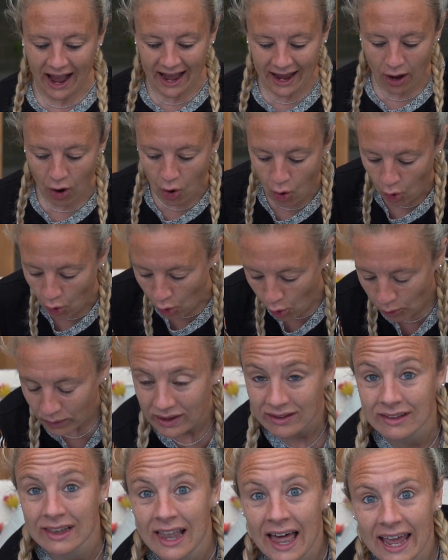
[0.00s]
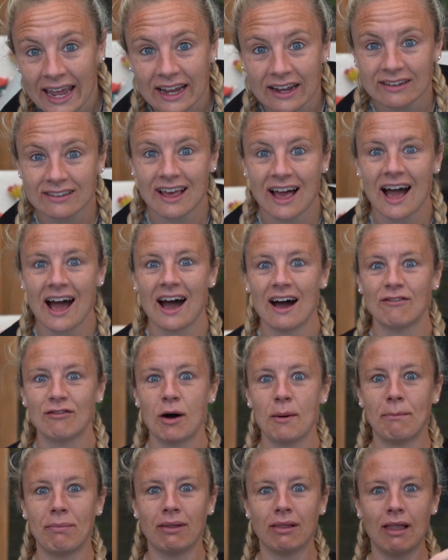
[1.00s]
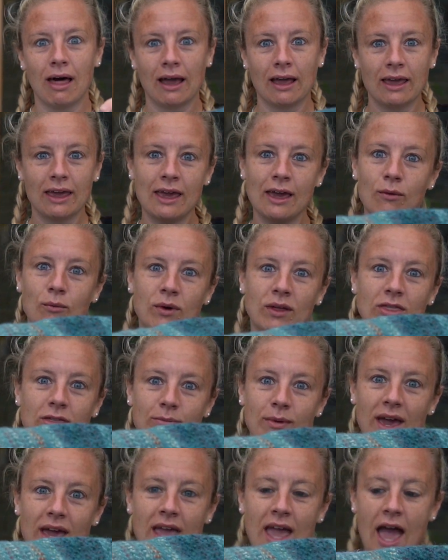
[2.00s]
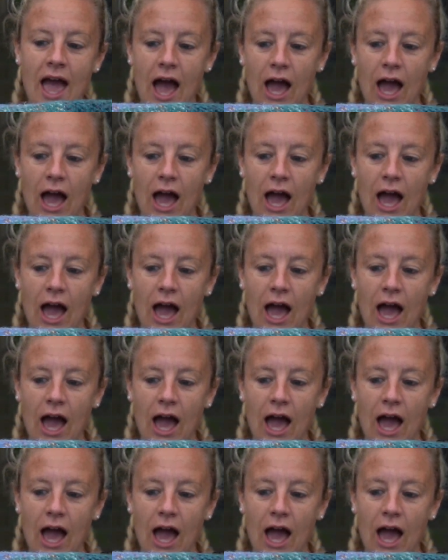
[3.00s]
I always like to have a blanket with me,